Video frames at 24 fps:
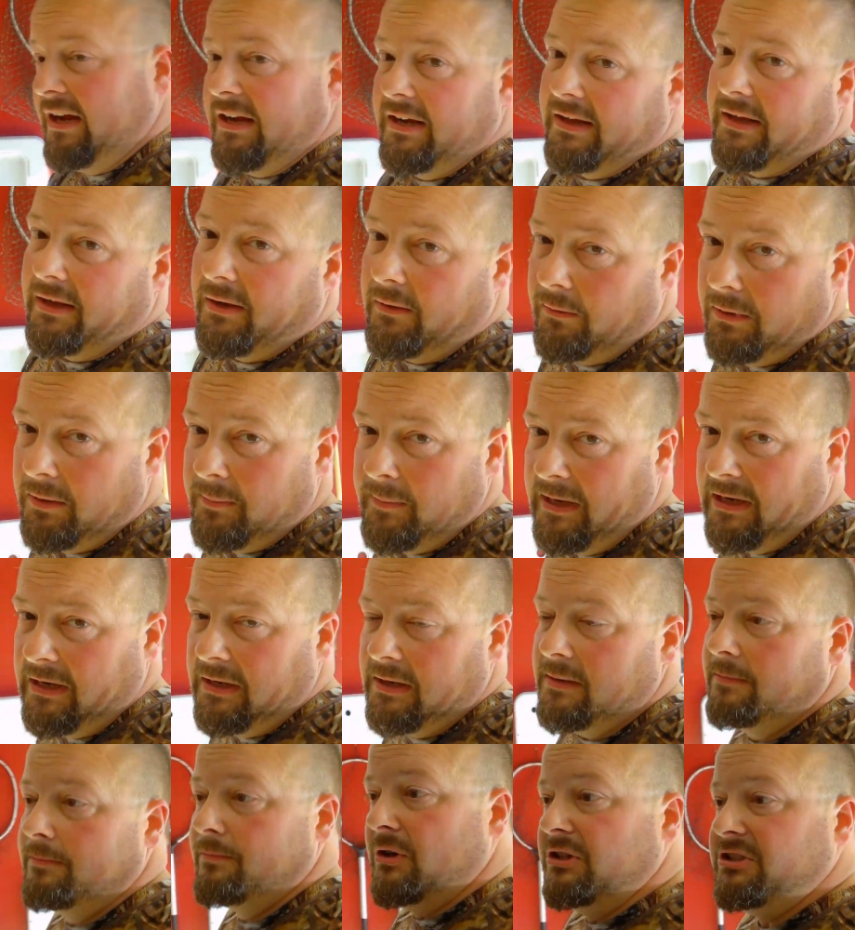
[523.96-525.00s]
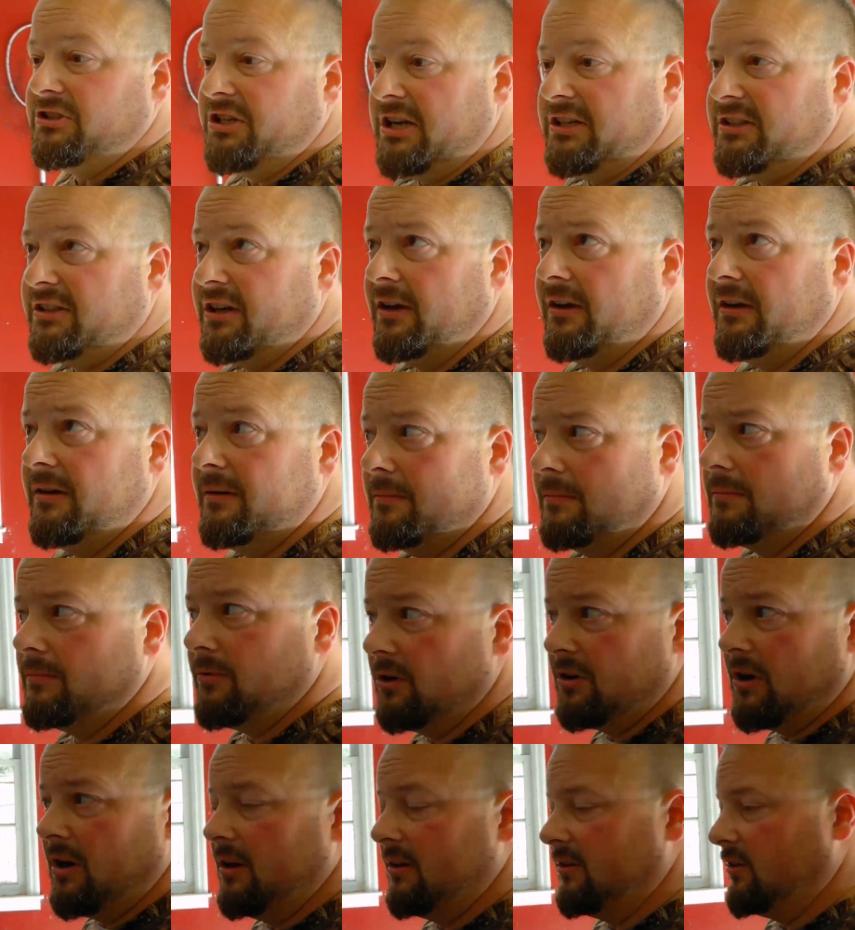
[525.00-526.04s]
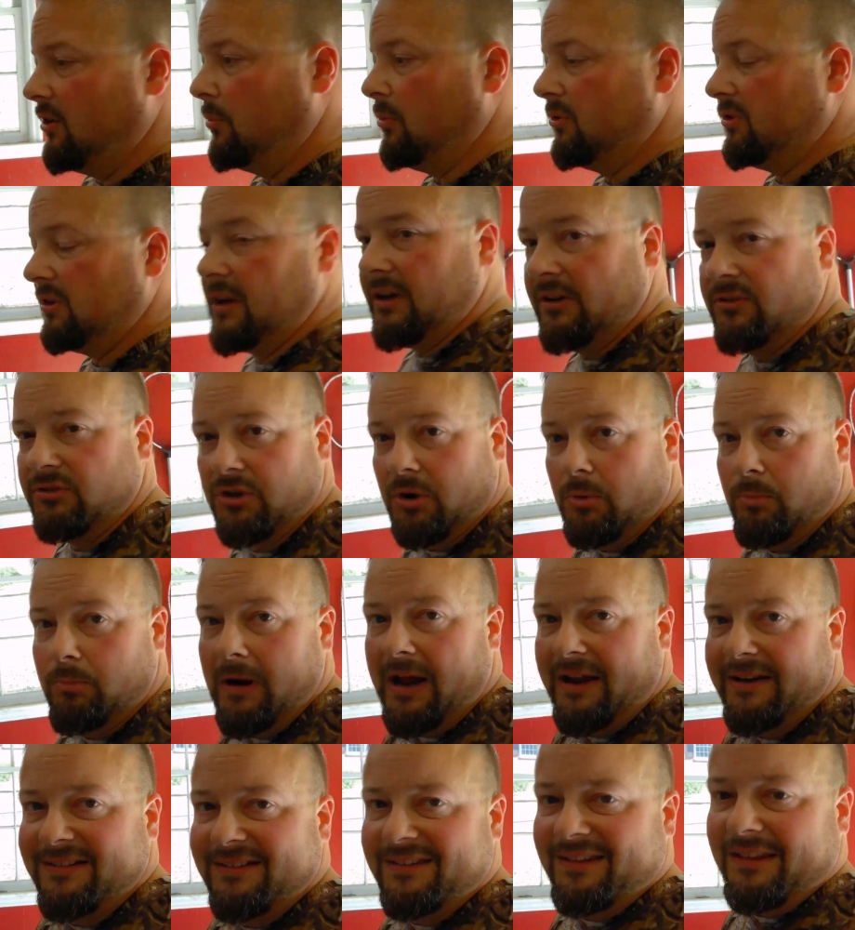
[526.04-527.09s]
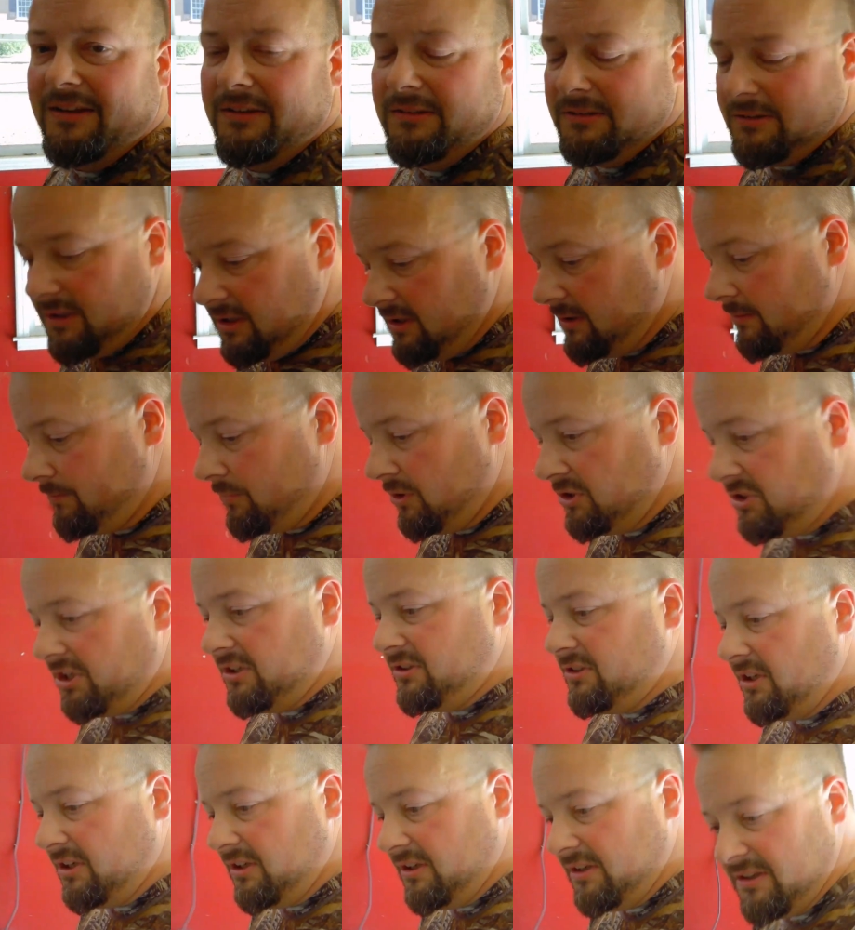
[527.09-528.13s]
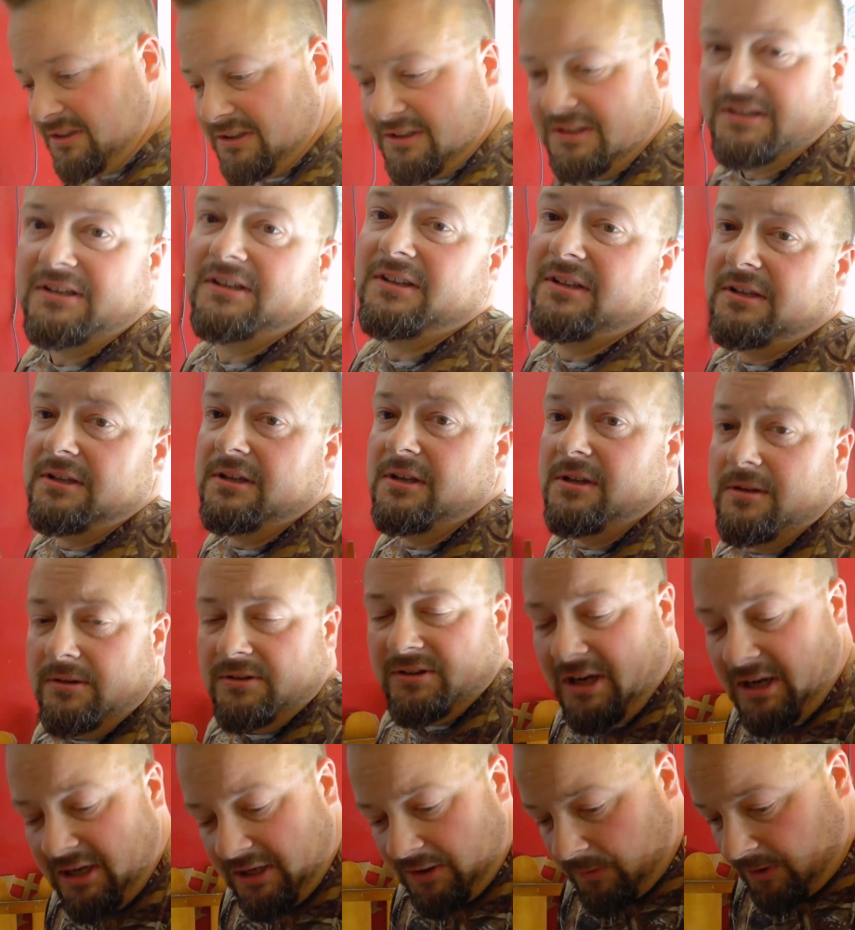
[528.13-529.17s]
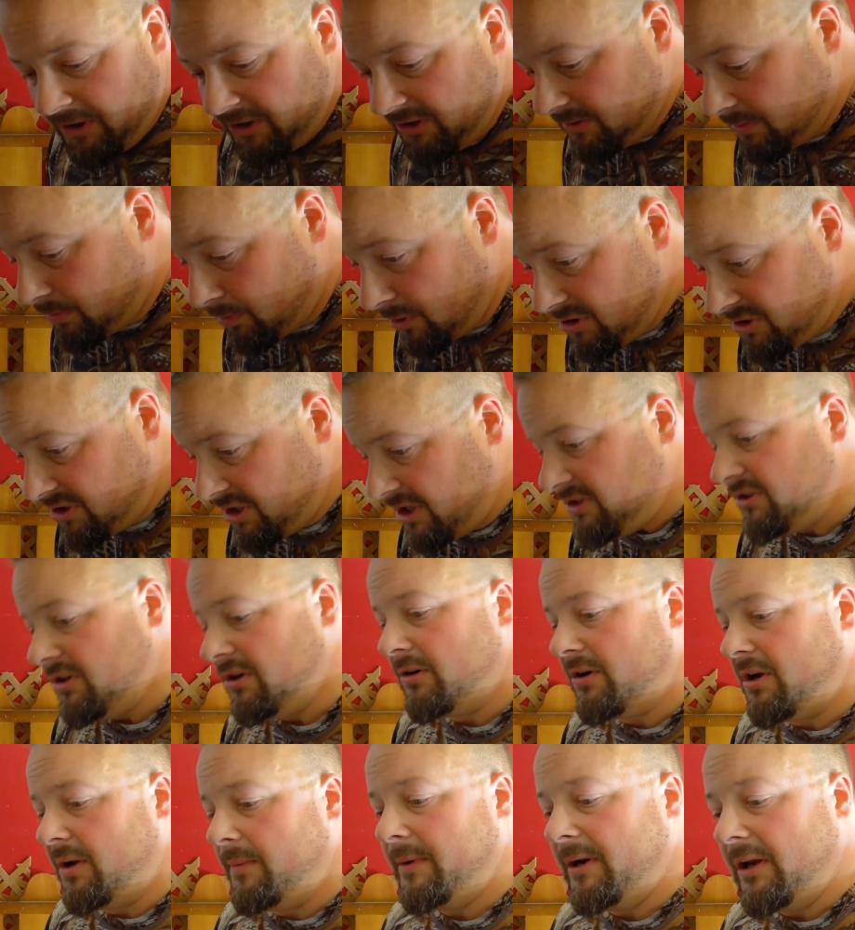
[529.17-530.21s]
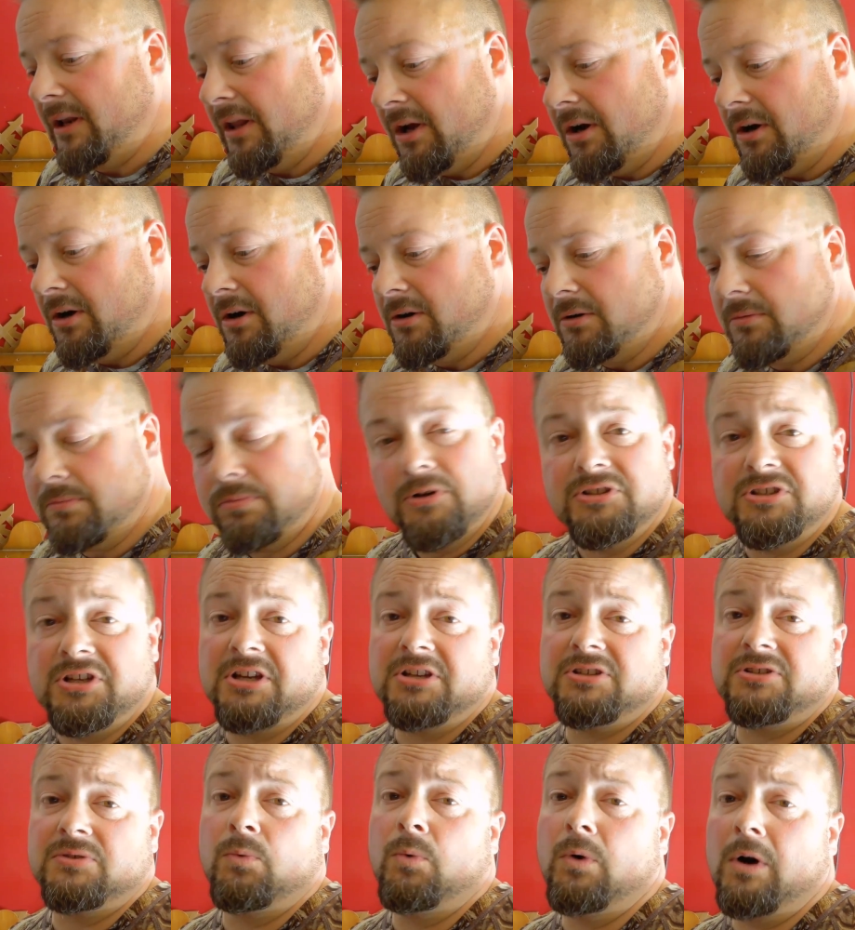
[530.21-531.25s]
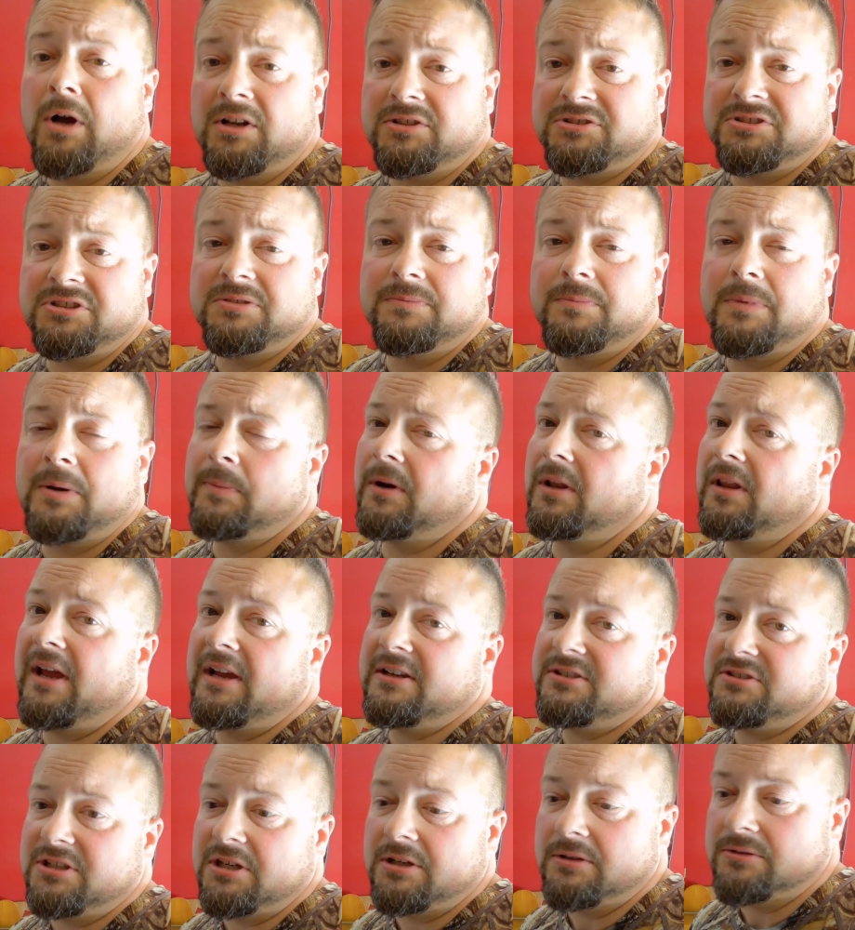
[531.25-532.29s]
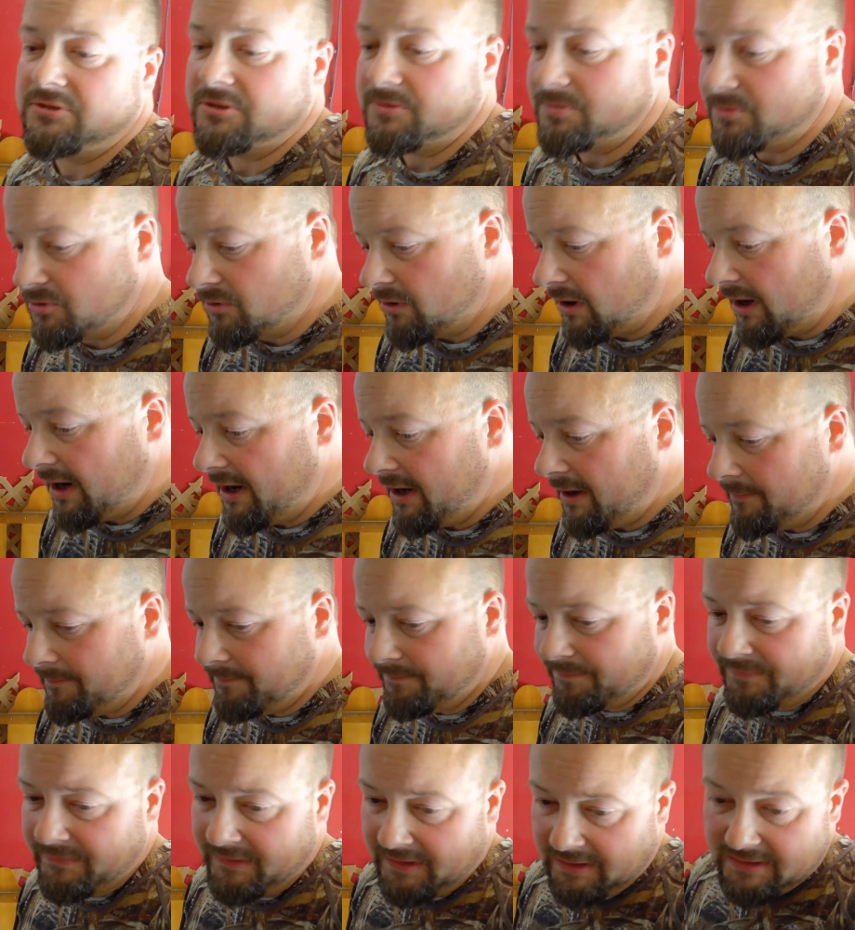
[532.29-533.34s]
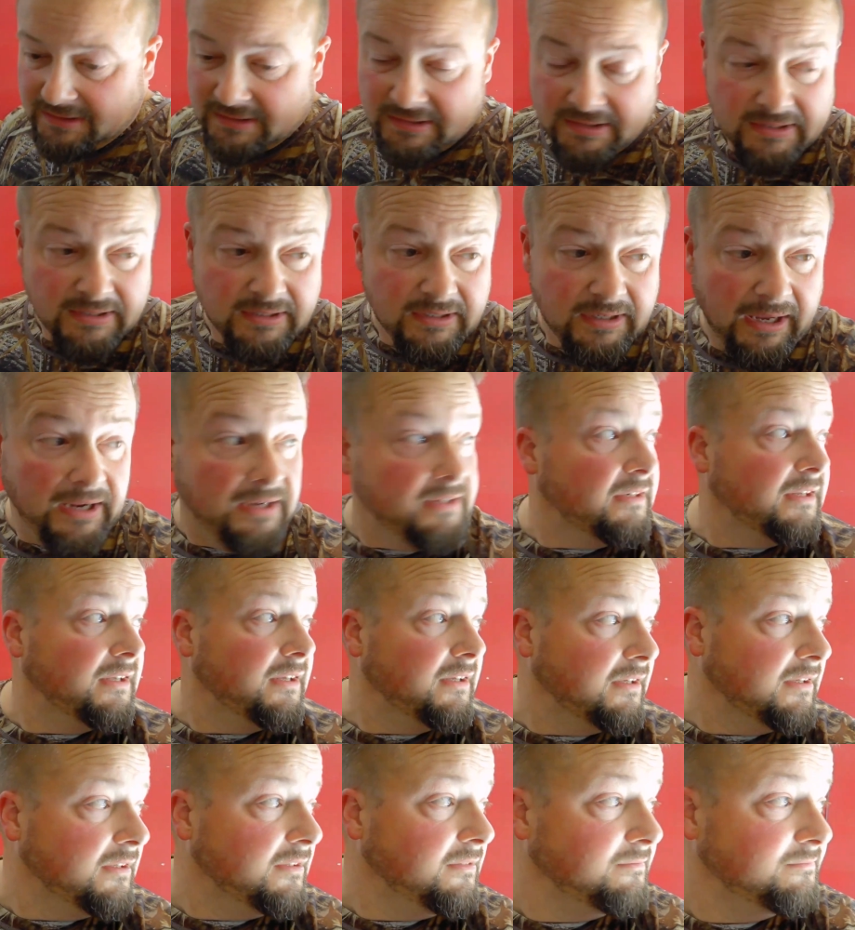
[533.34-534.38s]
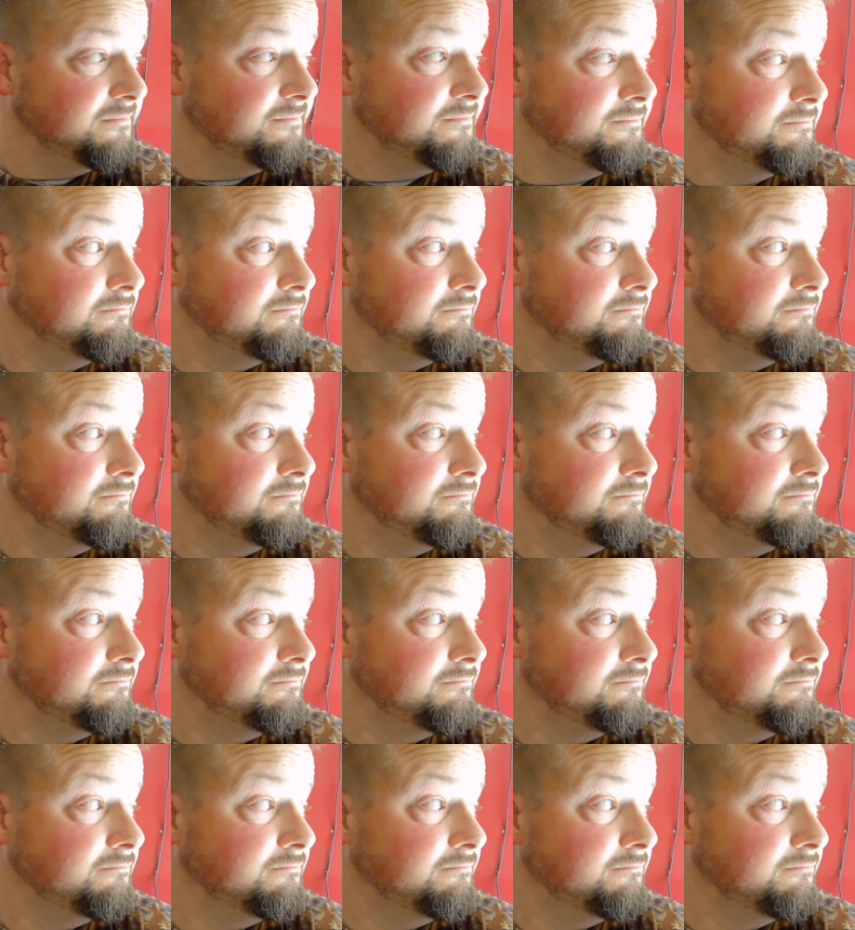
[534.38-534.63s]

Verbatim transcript: you hanging out with me. Appreciate you. Appreciate you. That's almost like a Joe Biden thing. Appreciate you. Anyways, appreciate y'all coming along. Appreciate you watching. Remember to like, share, and subscribe. And, uh,